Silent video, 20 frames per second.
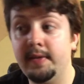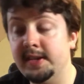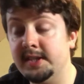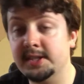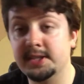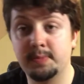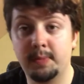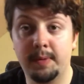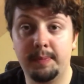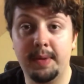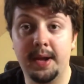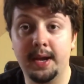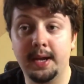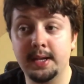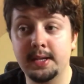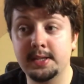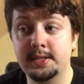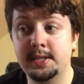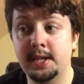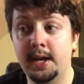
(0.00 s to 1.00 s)
he just went back
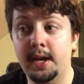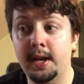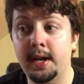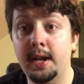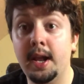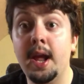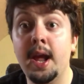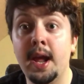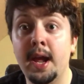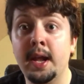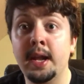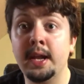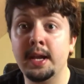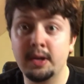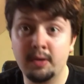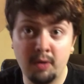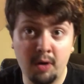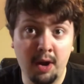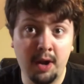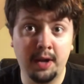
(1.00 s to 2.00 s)
in his hut and he
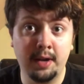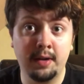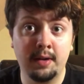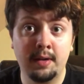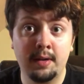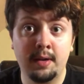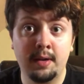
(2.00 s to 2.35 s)
cried.